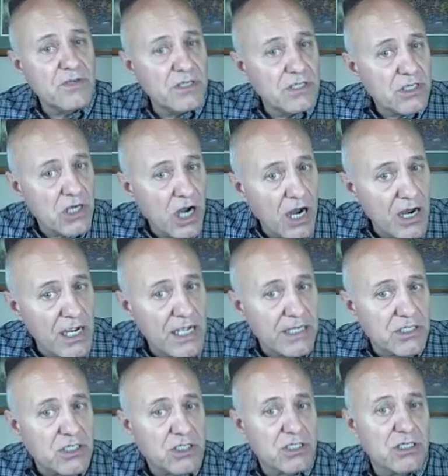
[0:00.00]
and of good
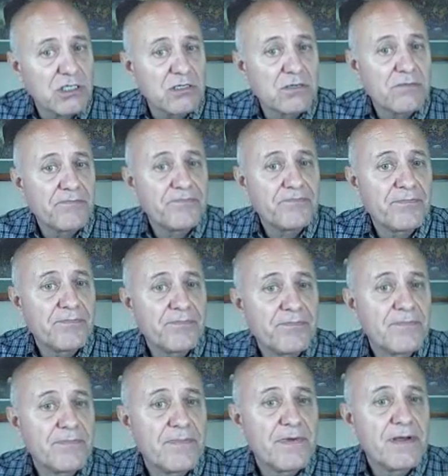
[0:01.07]
courage.
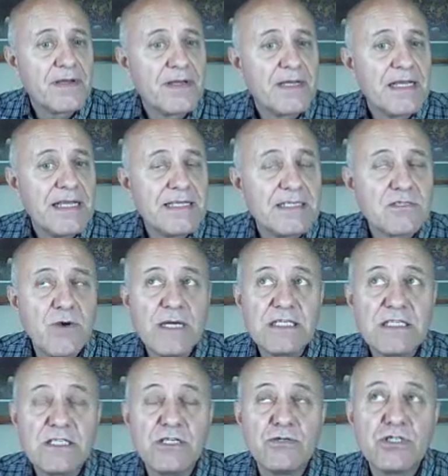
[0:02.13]
He's
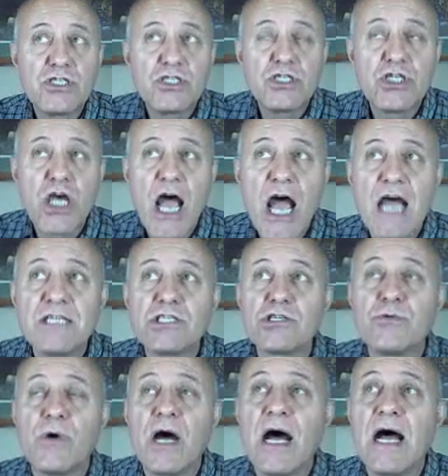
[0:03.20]
going to use
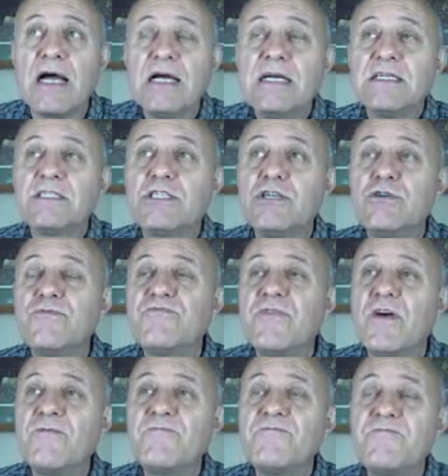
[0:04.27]
Joshua to
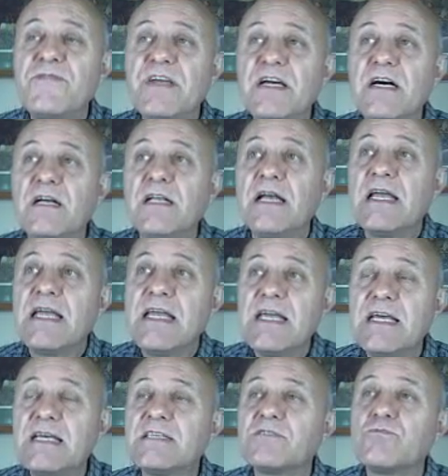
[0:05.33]
fulfill
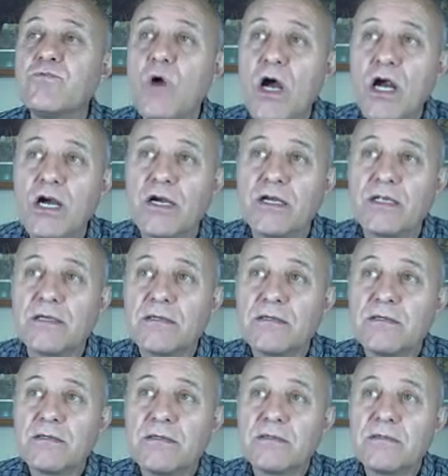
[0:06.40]
his word,